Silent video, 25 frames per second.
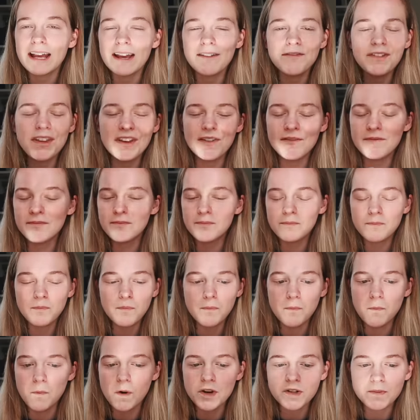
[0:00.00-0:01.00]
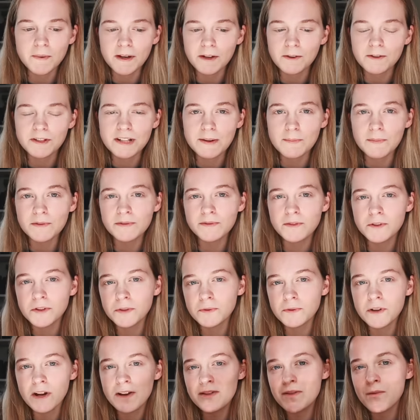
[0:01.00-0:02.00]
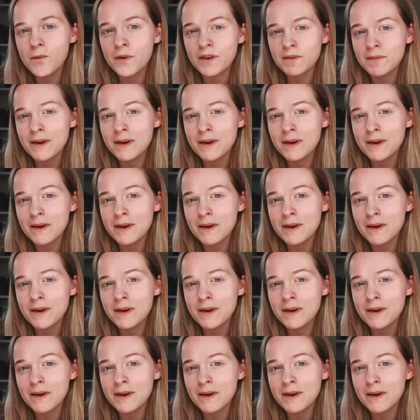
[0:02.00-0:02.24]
If you've watched my content before, you'll know that one